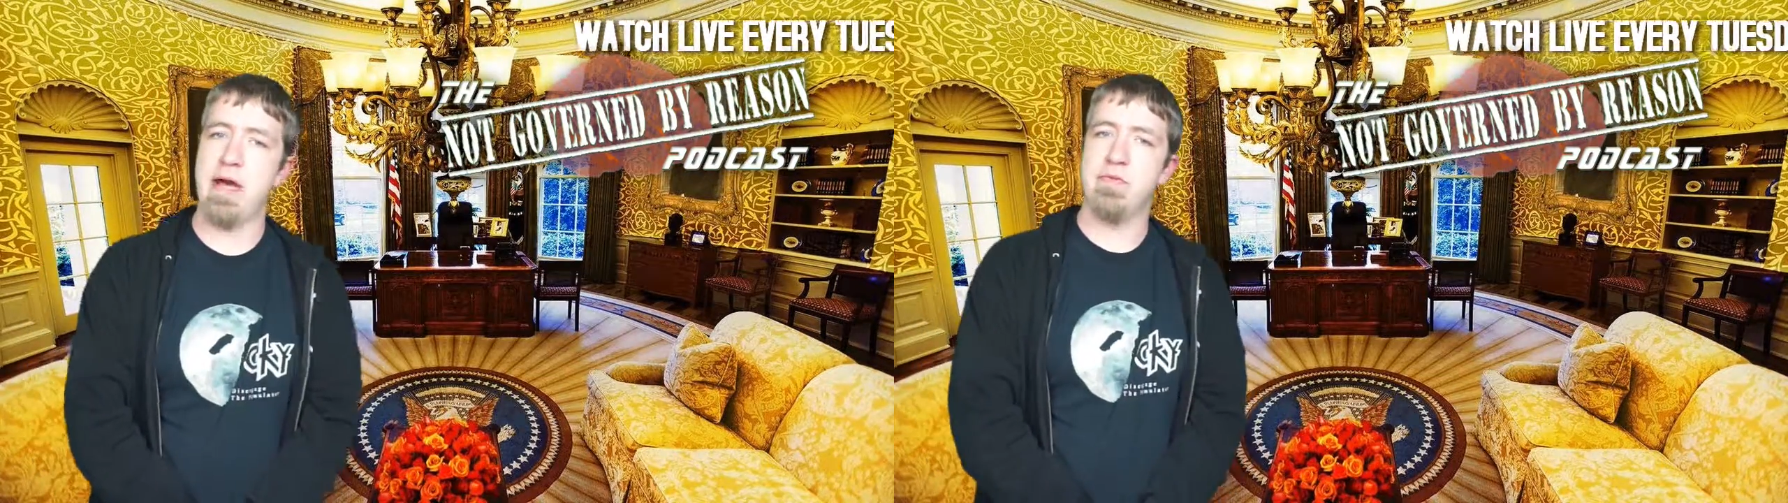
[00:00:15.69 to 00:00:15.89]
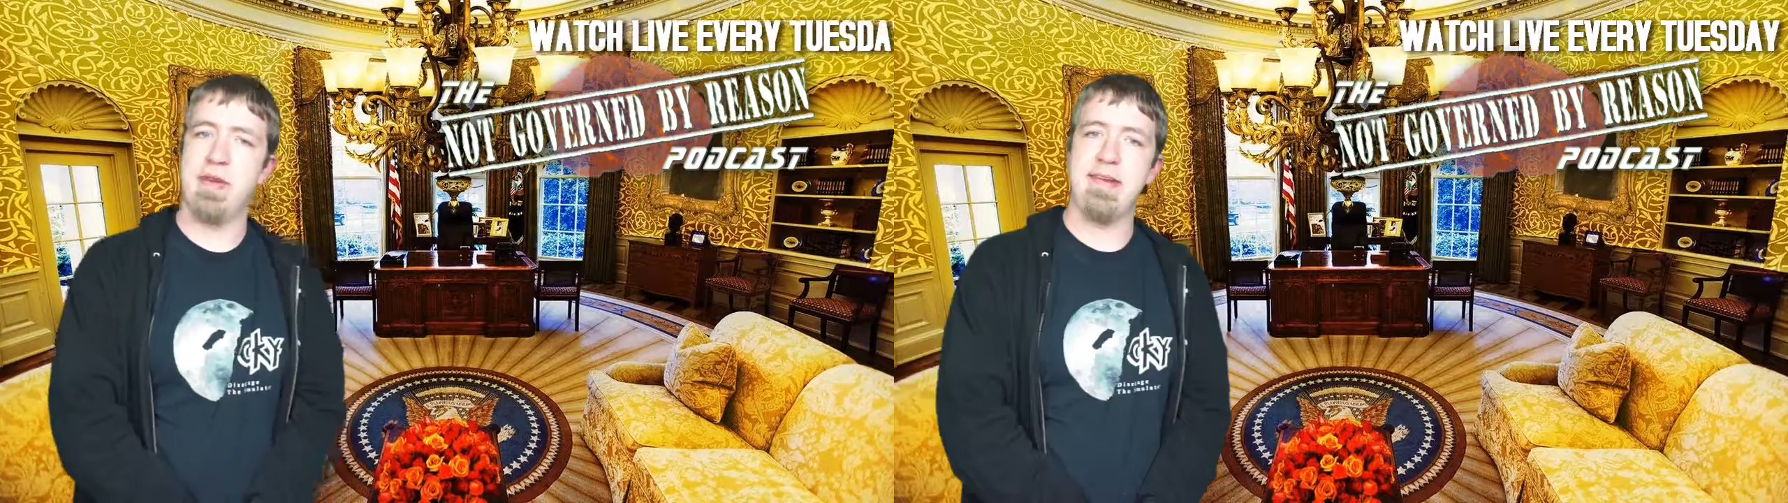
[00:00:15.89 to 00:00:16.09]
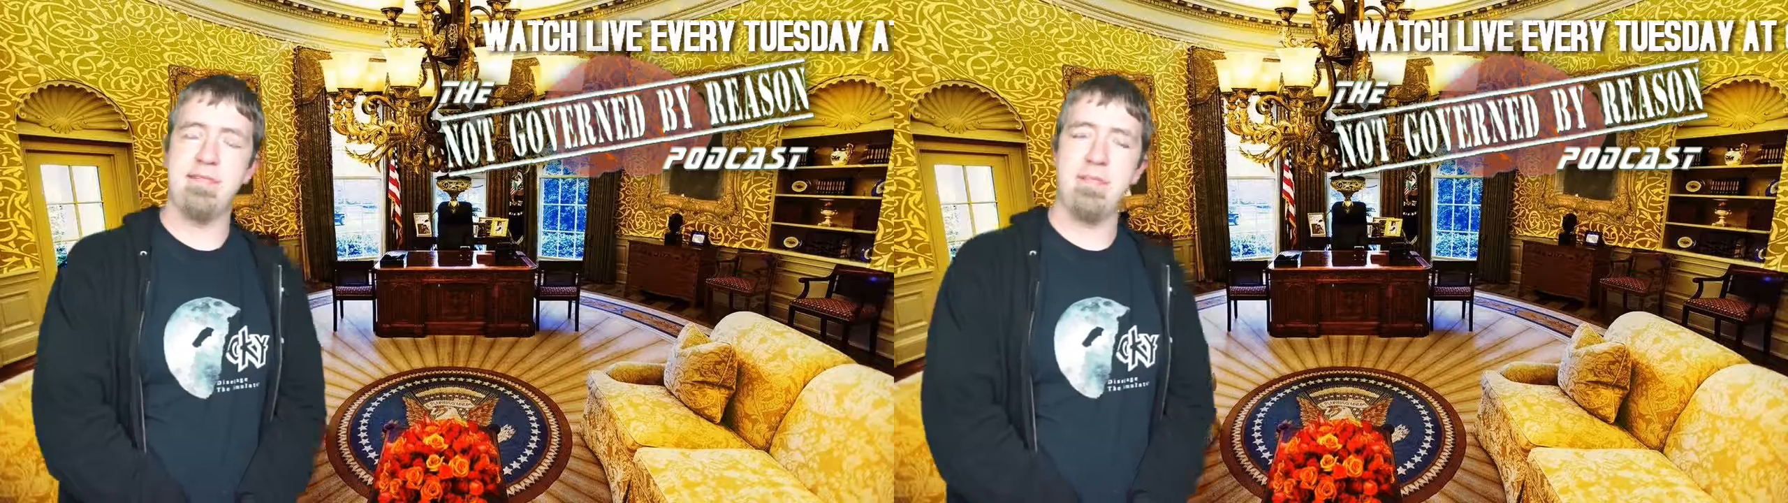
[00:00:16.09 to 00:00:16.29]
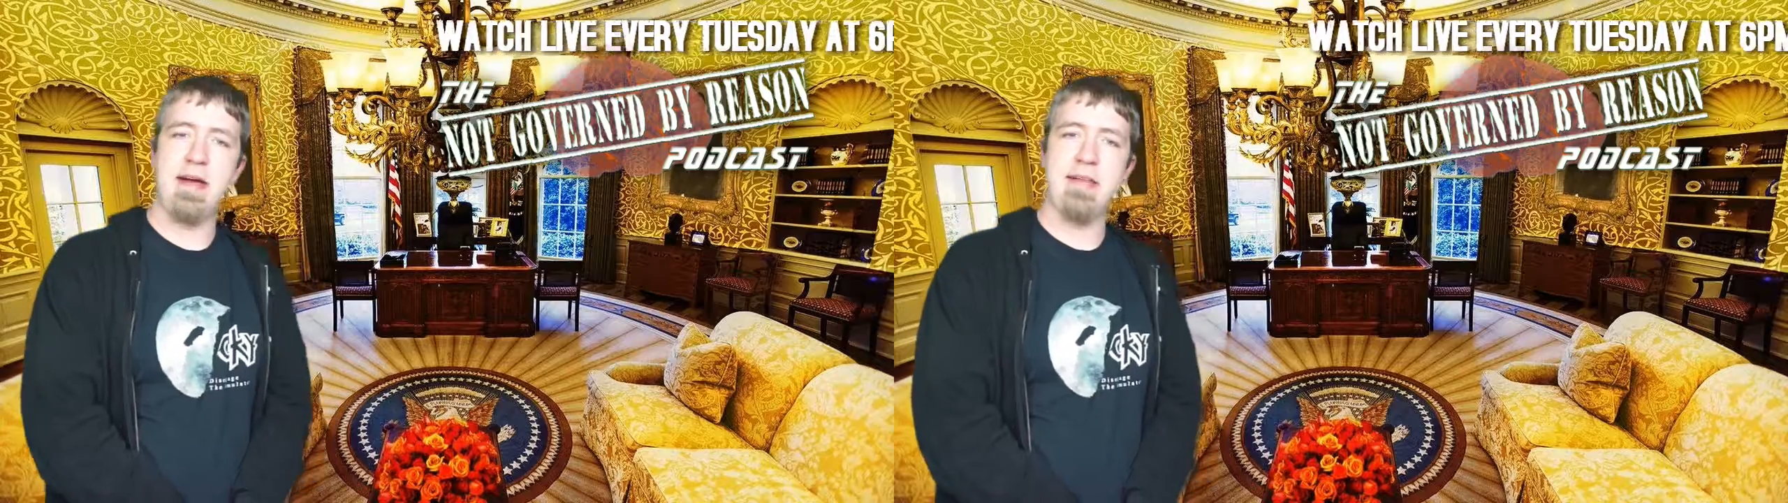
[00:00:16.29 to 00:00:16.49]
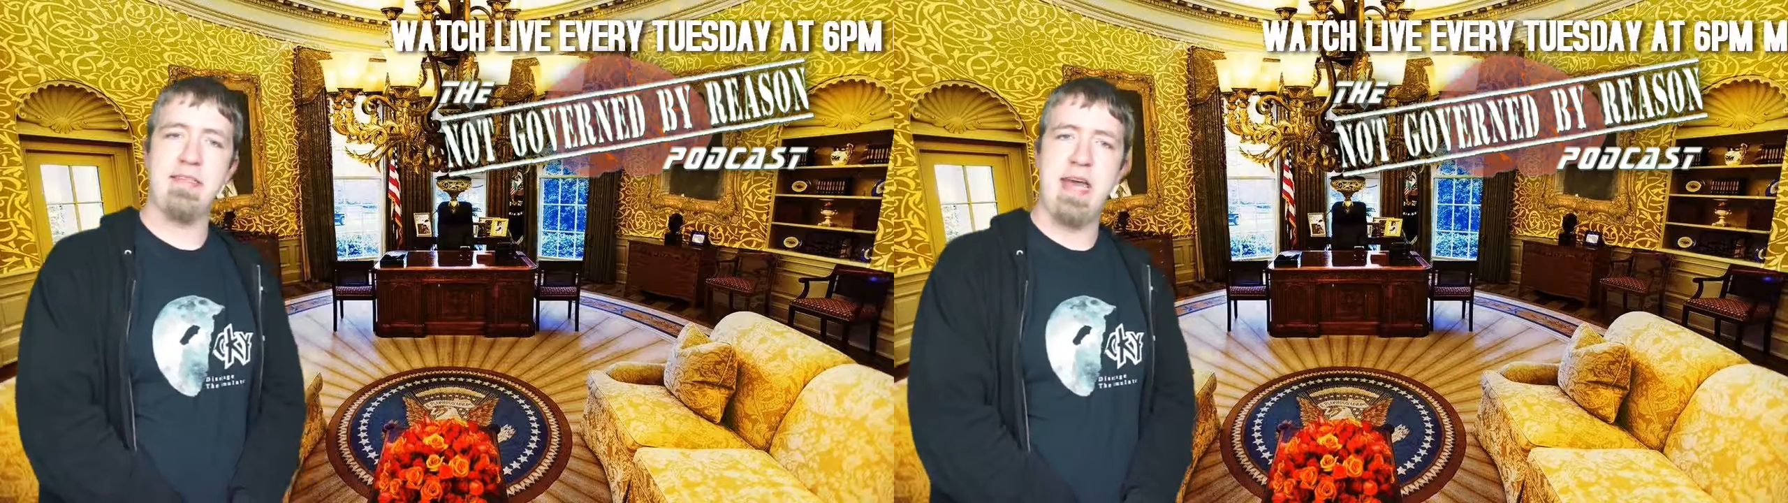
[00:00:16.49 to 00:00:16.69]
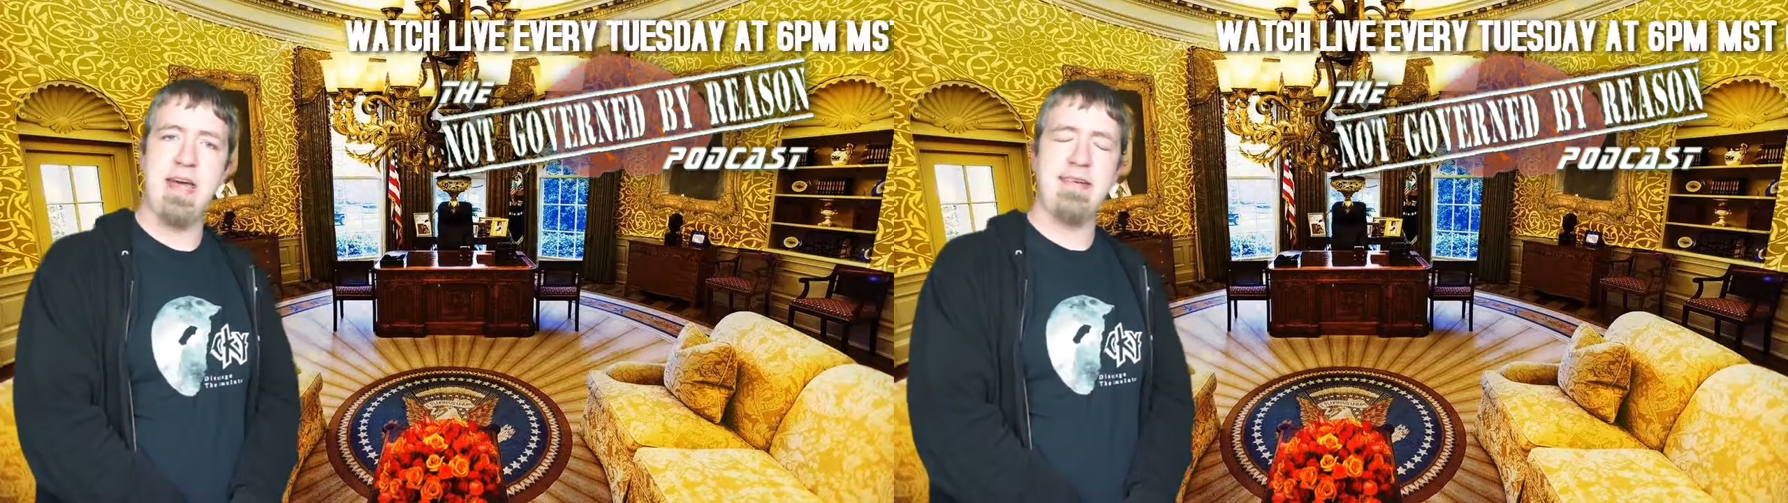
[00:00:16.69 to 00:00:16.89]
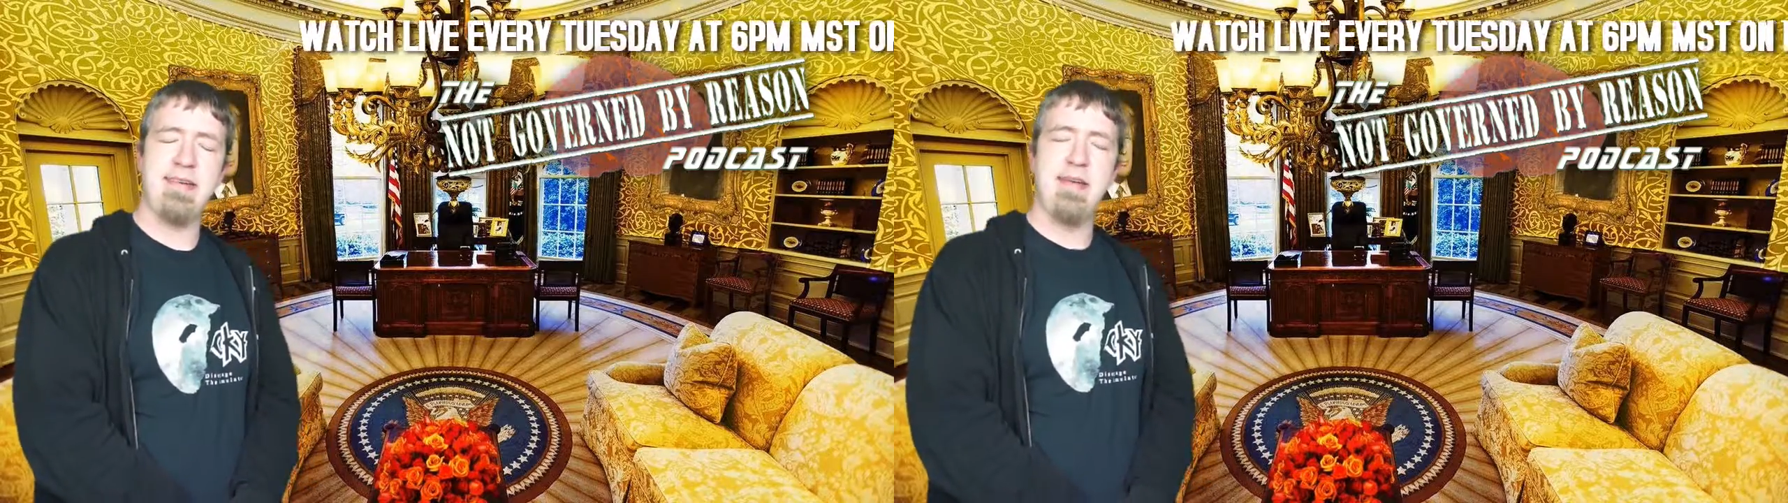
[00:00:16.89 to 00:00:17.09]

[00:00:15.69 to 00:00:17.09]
Reason podcast,